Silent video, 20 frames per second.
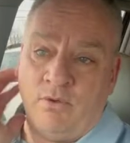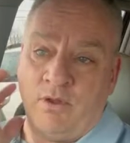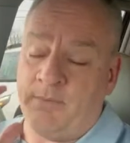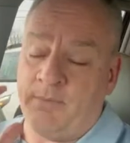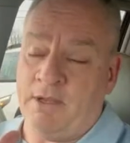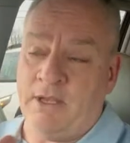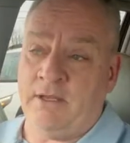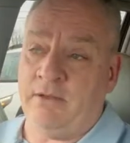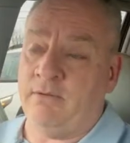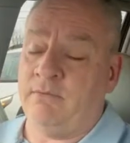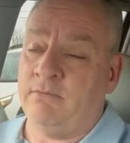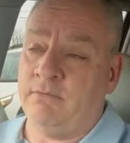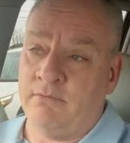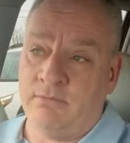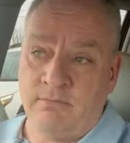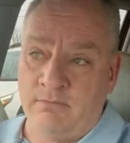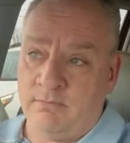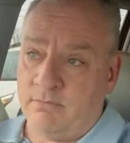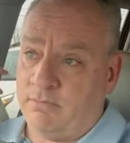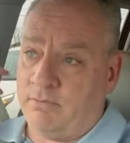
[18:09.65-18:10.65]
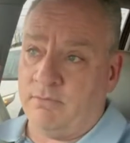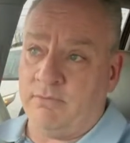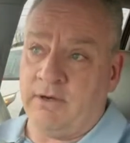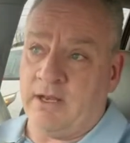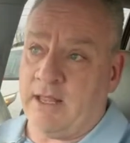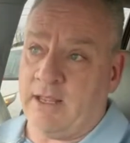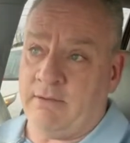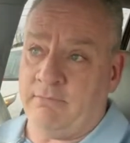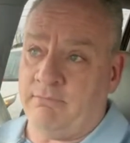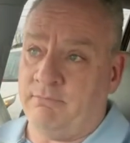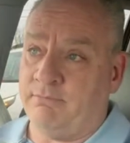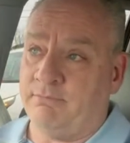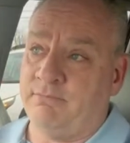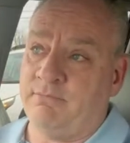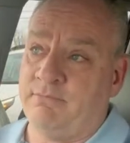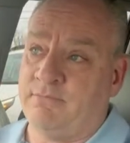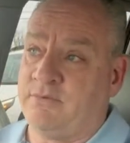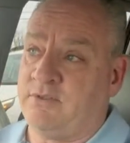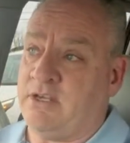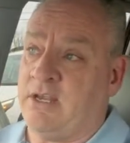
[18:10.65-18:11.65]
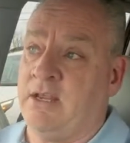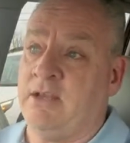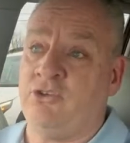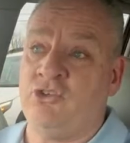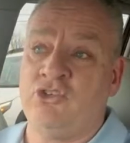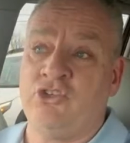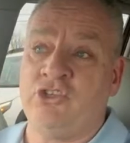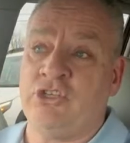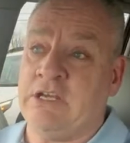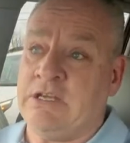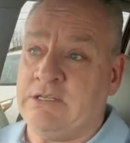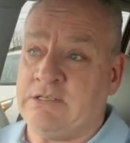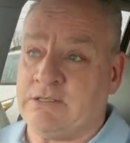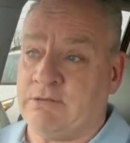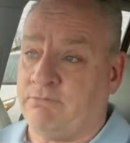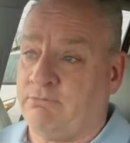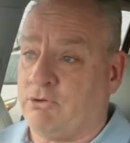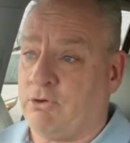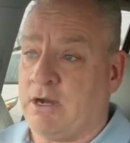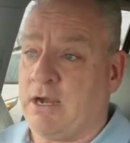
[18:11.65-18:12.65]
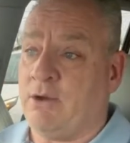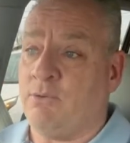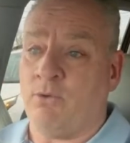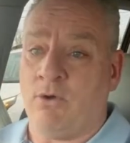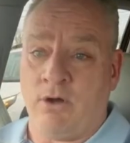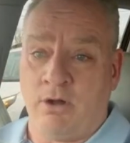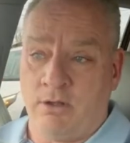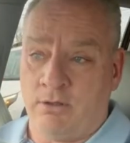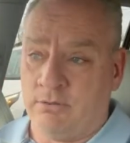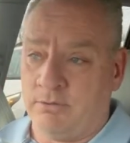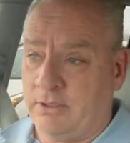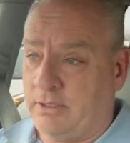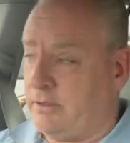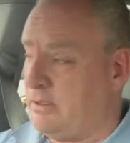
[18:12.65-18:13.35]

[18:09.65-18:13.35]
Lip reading: I mean, we're like 10 sheets of drywall